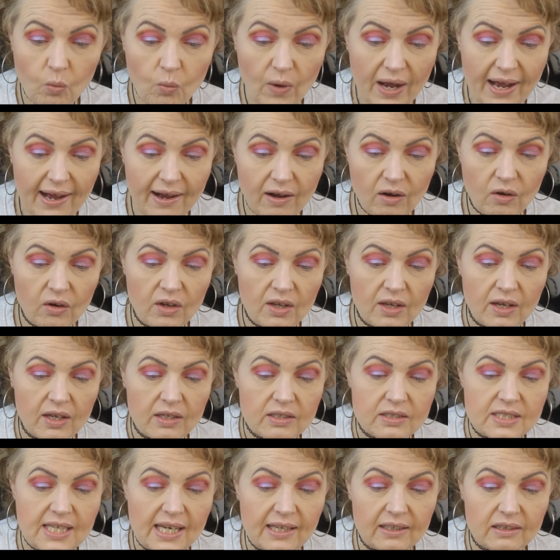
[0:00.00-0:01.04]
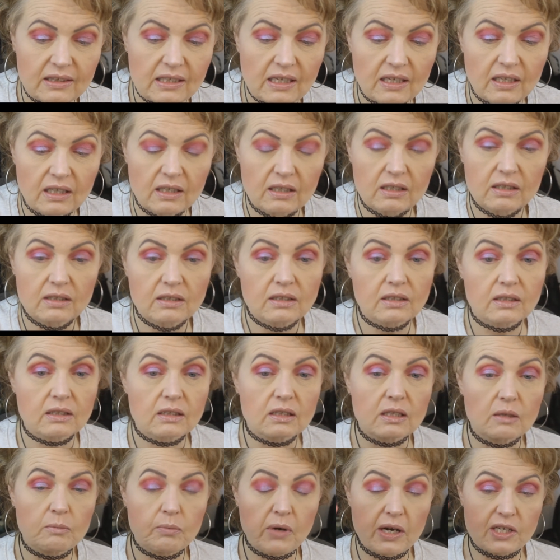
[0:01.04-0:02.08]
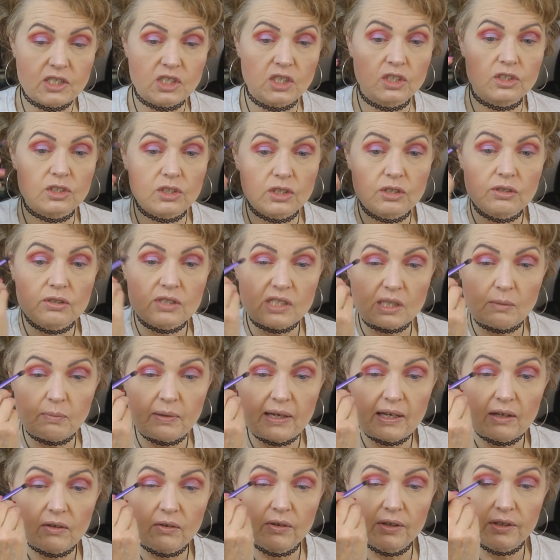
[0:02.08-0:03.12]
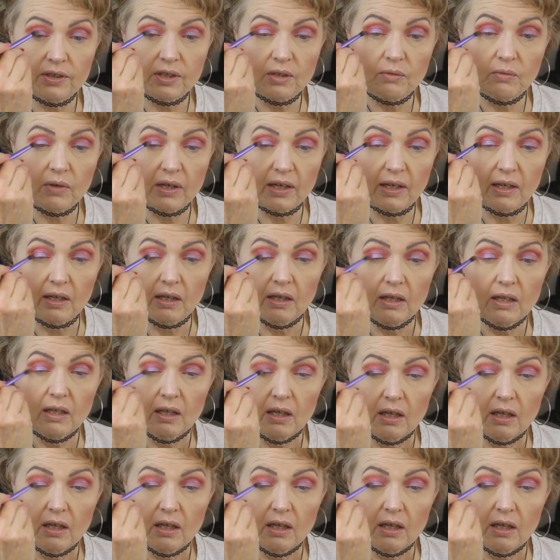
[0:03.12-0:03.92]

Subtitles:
Wow. Take the brush that you use the pink on, you want to